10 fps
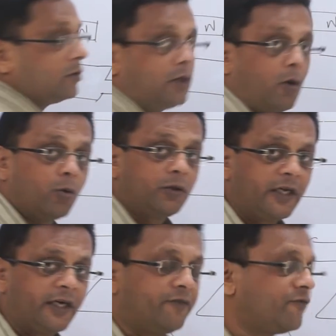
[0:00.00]
the
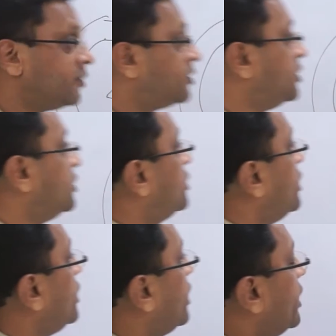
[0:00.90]
only difference is
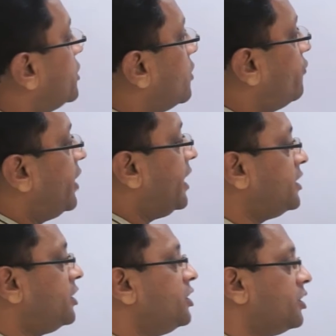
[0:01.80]
in case of
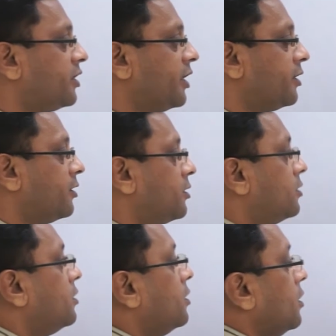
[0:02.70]
AC generator
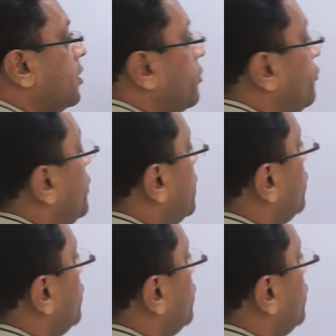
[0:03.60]
we